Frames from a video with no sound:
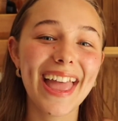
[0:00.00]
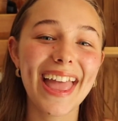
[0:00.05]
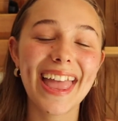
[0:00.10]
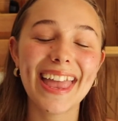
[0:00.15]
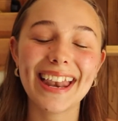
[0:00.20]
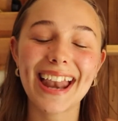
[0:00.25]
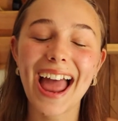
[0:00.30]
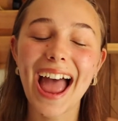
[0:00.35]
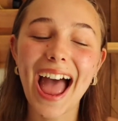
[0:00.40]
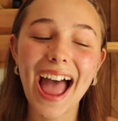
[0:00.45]

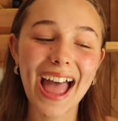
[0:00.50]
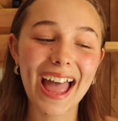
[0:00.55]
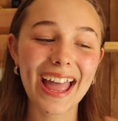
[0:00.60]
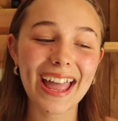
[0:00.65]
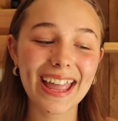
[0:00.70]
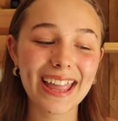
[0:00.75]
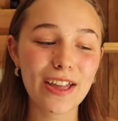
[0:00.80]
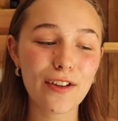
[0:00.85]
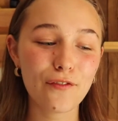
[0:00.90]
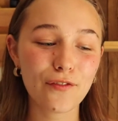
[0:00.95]
and
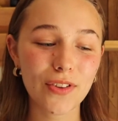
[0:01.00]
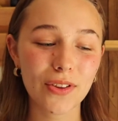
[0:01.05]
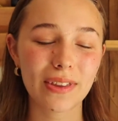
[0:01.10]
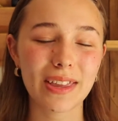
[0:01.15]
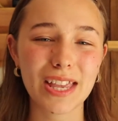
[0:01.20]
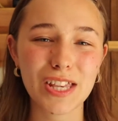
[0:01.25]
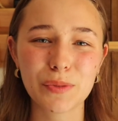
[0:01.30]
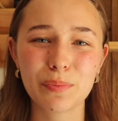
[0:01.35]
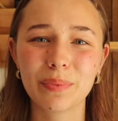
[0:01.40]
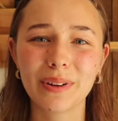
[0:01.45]
I feel
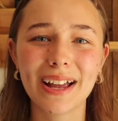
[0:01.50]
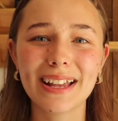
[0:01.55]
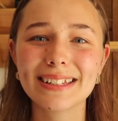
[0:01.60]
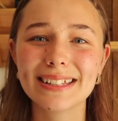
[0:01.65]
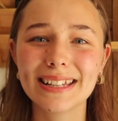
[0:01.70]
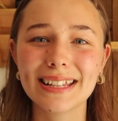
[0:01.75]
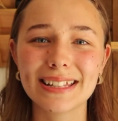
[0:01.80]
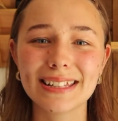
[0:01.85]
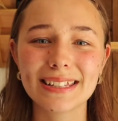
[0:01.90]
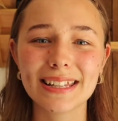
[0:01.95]
His
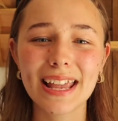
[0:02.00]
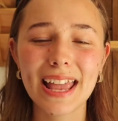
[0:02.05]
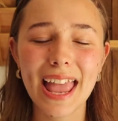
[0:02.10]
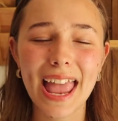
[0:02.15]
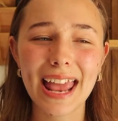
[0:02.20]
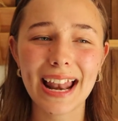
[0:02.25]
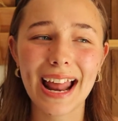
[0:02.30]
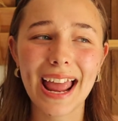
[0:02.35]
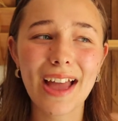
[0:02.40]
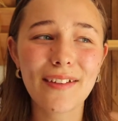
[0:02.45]
presence,
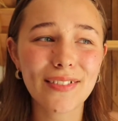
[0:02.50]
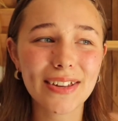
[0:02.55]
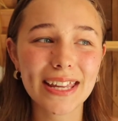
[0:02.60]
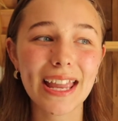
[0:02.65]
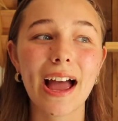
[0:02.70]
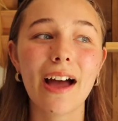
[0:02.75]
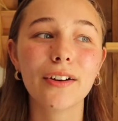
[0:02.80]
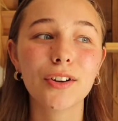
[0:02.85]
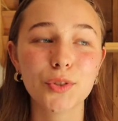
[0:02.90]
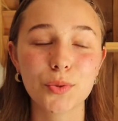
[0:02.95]
and I have
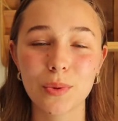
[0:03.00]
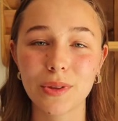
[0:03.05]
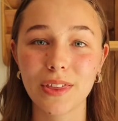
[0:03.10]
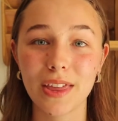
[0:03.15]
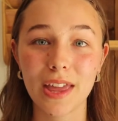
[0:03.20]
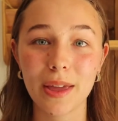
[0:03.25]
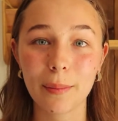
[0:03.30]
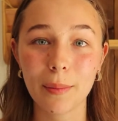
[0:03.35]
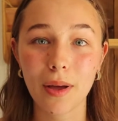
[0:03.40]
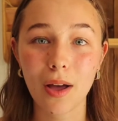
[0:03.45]
encounters with
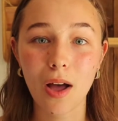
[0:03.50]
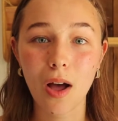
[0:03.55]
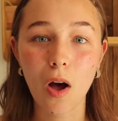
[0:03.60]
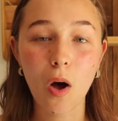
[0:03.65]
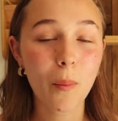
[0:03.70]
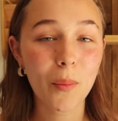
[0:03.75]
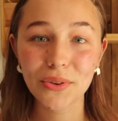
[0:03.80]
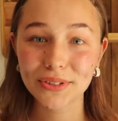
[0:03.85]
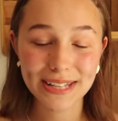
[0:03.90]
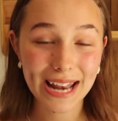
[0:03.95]
Him
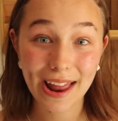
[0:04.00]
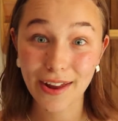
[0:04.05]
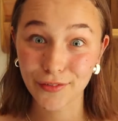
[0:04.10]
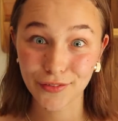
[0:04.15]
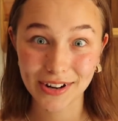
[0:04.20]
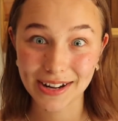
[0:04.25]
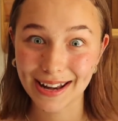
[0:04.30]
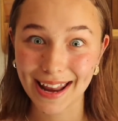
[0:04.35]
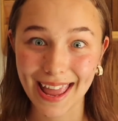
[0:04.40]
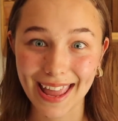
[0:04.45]
almost
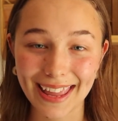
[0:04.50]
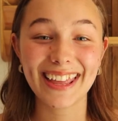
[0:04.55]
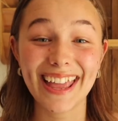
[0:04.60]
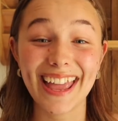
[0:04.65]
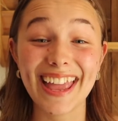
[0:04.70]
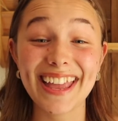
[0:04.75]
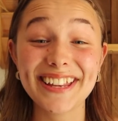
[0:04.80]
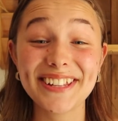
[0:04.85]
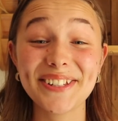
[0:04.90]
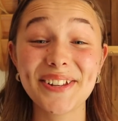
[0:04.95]
every day.
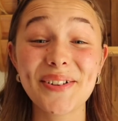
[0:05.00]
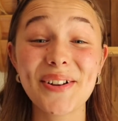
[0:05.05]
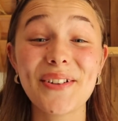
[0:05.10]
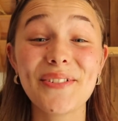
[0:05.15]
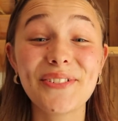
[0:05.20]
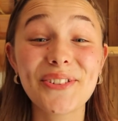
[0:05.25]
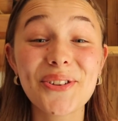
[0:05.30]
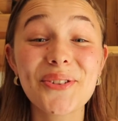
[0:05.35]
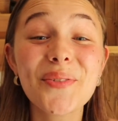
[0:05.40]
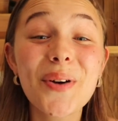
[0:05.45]
And so
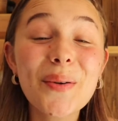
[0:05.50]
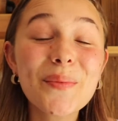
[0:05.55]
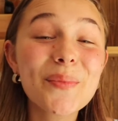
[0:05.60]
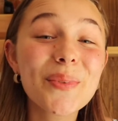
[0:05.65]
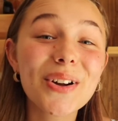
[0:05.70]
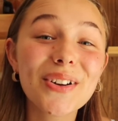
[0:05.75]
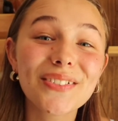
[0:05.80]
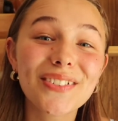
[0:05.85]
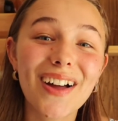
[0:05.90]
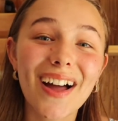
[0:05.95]
if you want
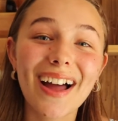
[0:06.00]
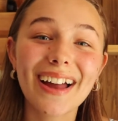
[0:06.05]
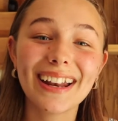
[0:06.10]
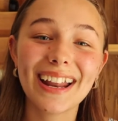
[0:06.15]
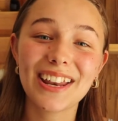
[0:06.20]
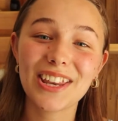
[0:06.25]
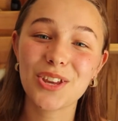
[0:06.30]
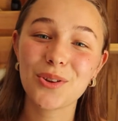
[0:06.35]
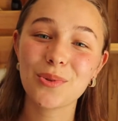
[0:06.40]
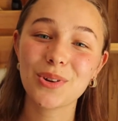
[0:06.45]
more of God,
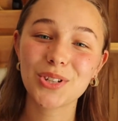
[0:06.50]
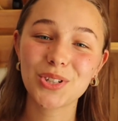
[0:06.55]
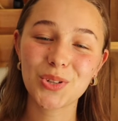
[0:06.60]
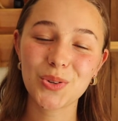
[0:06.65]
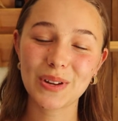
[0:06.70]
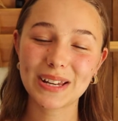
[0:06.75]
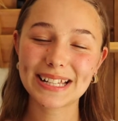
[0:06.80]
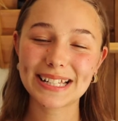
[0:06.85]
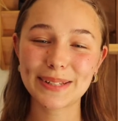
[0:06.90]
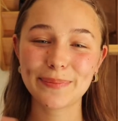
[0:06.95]
and you want
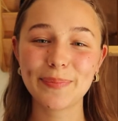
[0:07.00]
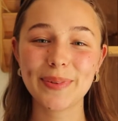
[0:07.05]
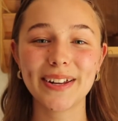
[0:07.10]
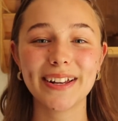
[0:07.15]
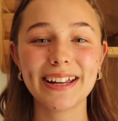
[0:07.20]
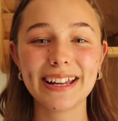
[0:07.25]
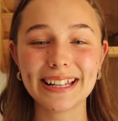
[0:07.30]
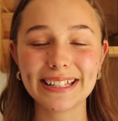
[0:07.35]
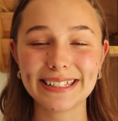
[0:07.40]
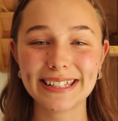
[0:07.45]
to
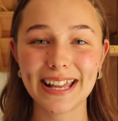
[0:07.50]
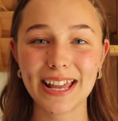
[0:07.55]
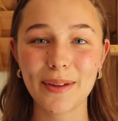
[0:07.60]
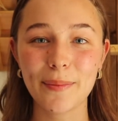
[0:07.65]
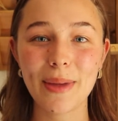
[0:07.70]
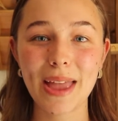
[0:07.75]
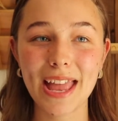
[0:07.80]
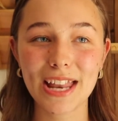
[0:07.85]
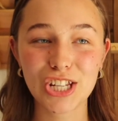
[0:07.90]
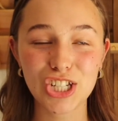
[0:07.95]
experience
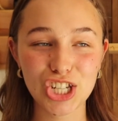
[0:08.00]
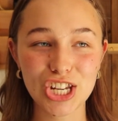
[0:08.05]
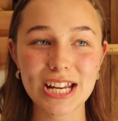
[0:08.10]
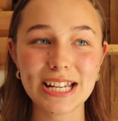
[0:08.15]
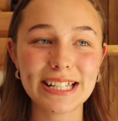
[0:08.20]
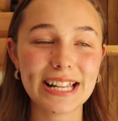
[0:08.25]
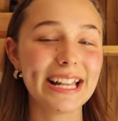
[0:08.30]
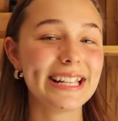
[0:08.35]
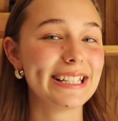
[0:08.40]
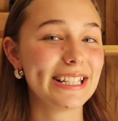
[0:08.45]
Him, and
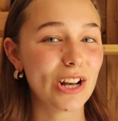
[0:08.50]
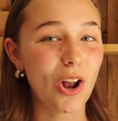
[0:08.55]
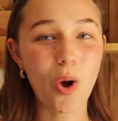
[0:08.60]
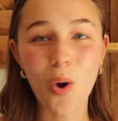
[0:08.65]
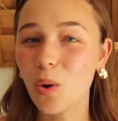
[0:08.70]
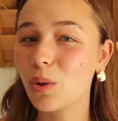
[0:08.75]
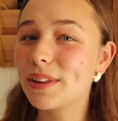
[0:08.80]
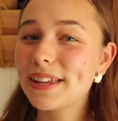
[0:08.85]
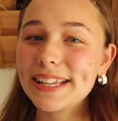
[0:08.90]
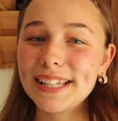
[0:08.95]
Jesus, and
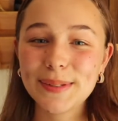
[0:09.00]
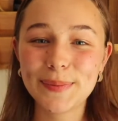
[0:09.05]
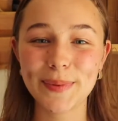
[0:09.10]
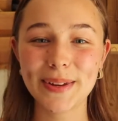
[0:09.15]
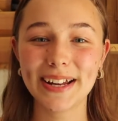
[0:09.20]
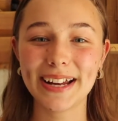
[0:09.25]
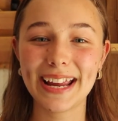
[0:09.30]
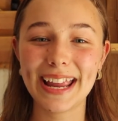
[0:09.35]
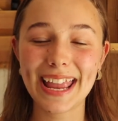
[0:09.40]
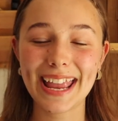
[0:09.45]
Holy
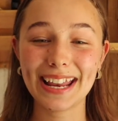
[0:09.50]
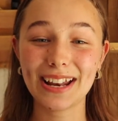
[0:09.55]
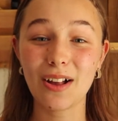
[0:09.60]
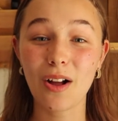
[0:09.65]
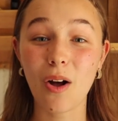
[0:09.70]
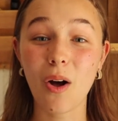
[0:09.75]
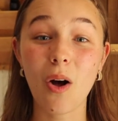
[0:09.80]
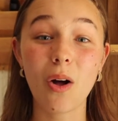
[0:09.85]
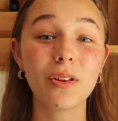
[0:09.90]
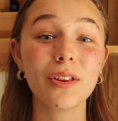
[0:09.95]
Spirit, and
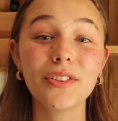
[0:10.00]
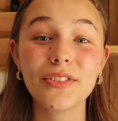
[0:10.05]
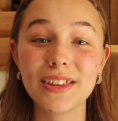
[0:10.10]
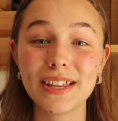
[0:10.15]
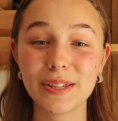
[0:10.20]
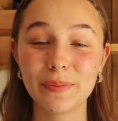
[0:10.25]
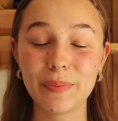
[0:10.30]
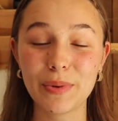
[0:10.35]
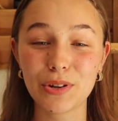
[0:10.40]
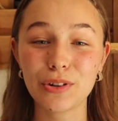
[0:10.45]
all of
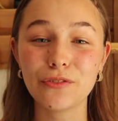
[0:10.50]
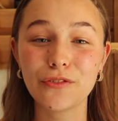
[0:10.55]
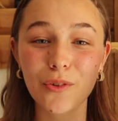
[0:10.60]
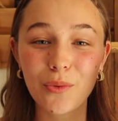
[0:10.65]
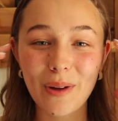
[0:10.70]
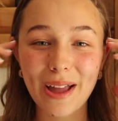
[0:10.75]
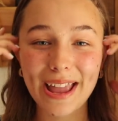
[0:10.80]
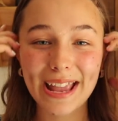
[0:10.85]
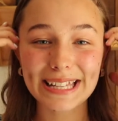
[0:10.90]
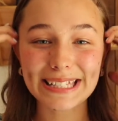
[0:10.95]
these beautiful
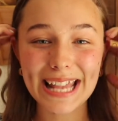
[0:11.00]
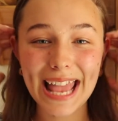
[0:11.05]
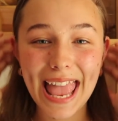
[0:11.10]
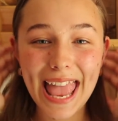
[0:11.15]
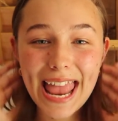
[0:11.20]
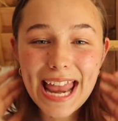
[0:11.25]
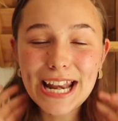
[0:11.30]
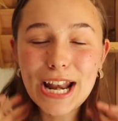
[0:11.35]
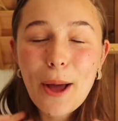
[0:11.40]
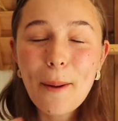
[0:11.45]
ways,
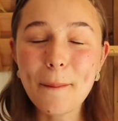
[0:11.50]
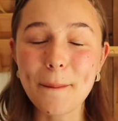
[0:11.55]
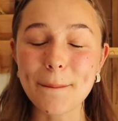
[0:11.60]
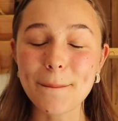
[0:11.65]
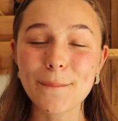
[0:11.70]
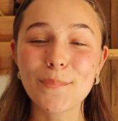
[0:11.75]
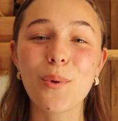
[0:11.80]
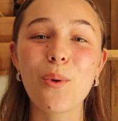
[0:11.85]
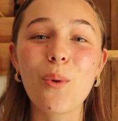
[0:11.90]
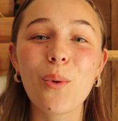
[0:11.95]
and
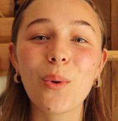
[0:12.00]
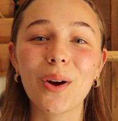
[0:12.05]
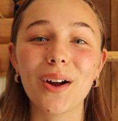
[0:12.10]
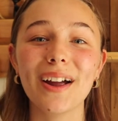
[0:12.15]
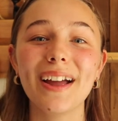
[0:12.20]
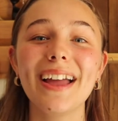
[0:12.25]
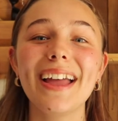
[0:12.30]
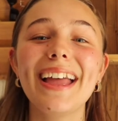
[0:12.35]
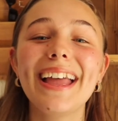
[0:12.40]
more,